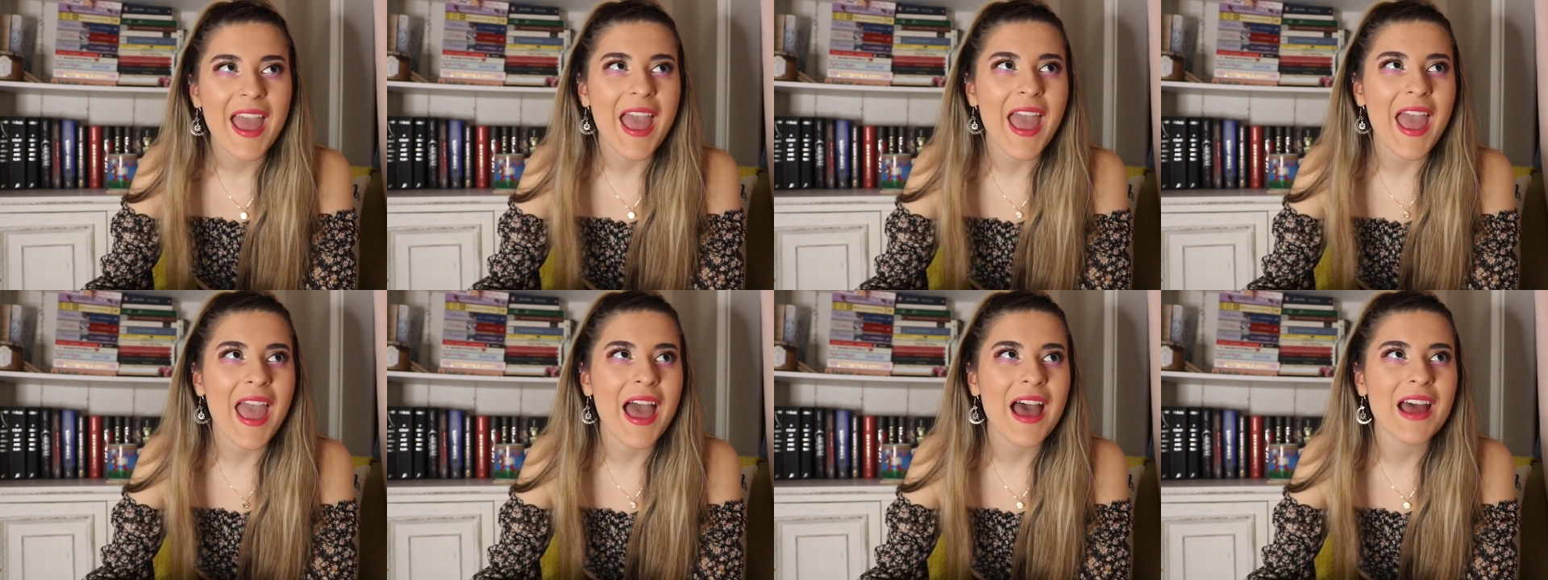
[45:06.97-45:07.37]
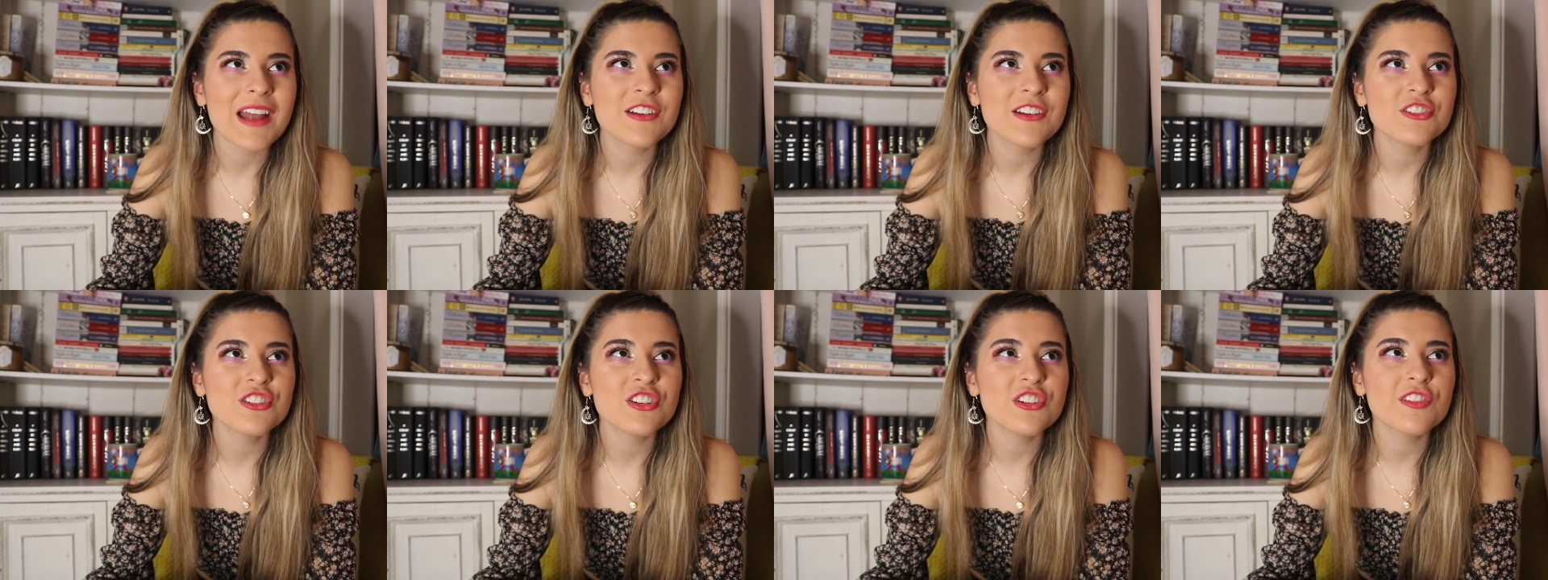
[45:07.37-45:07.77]

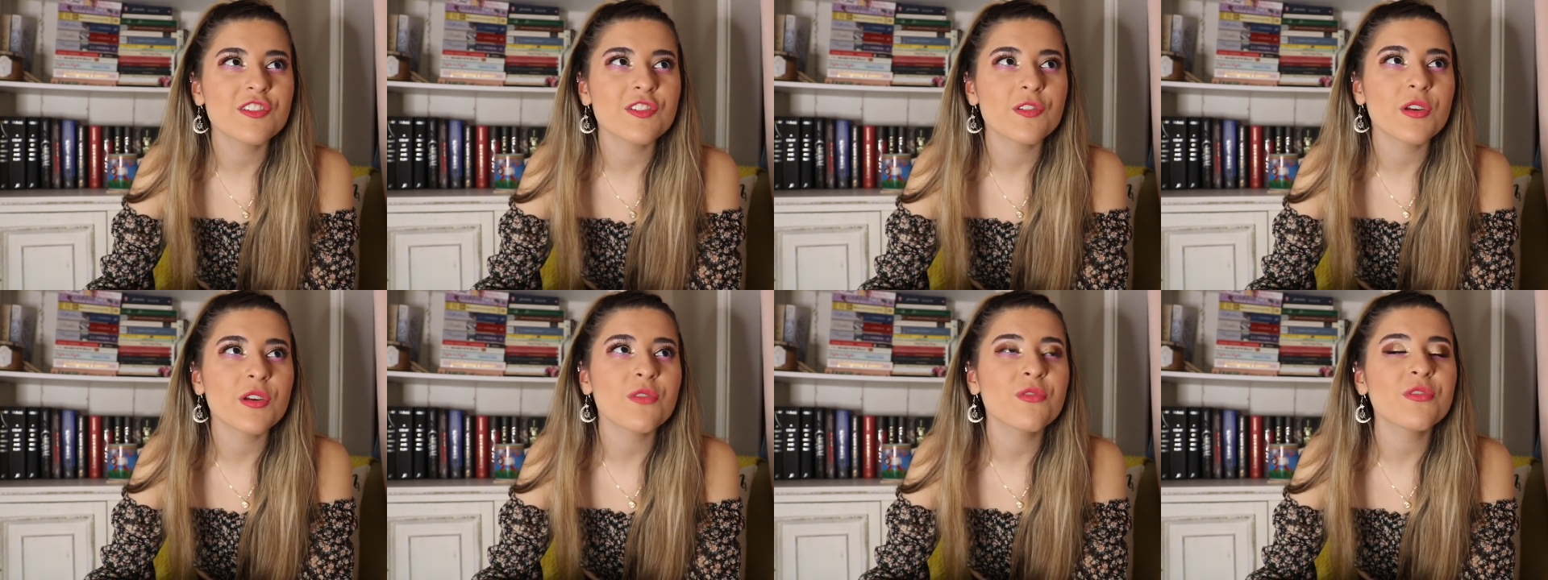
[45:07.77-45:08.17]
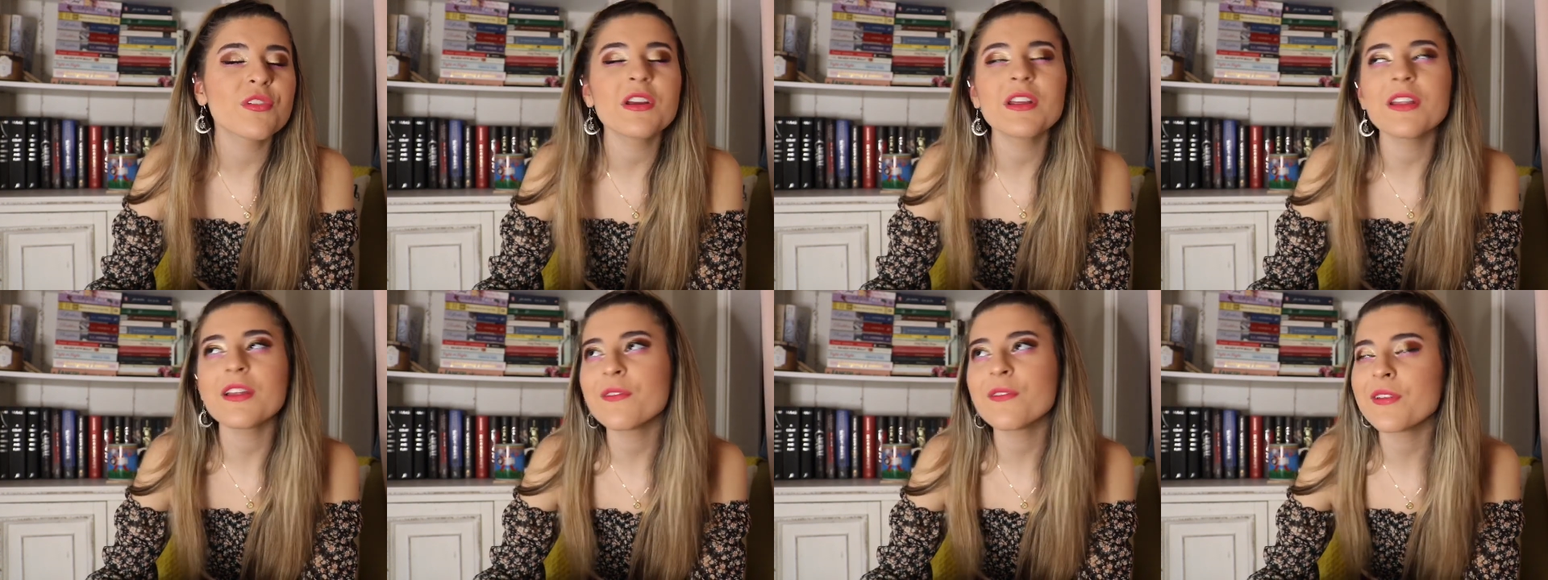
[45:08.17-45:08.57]
and she's doing
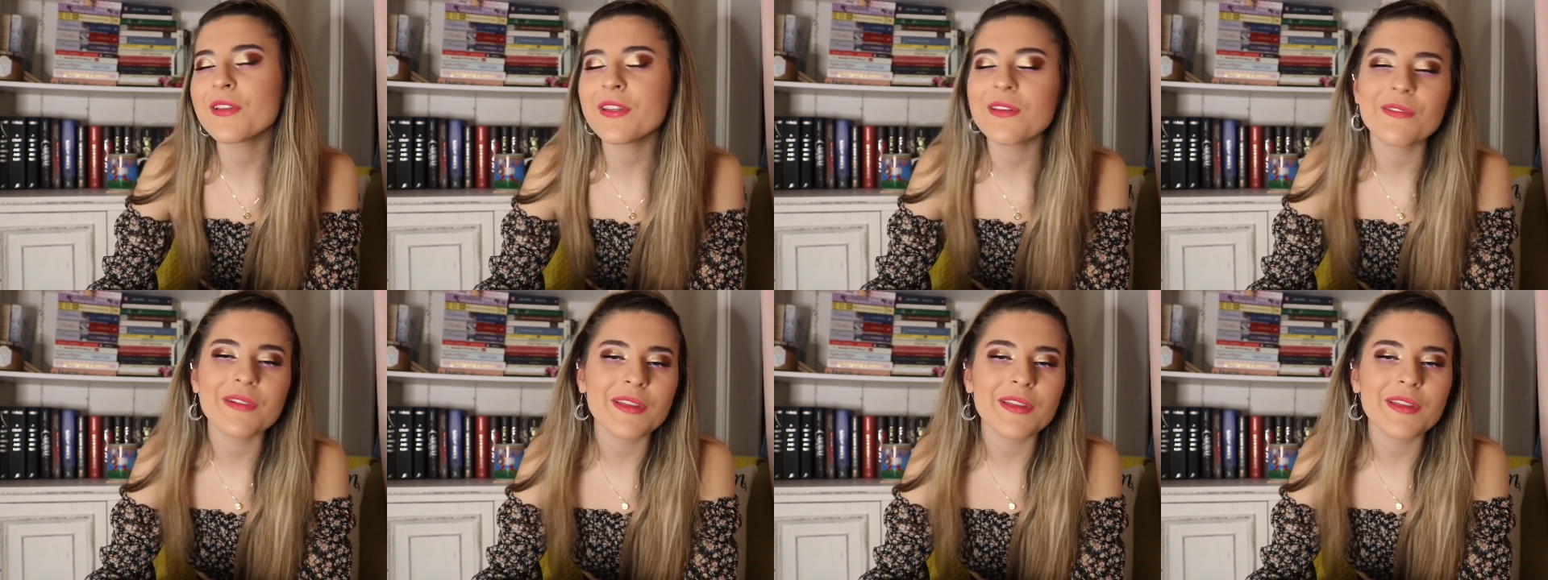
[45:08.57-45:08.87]
really, really,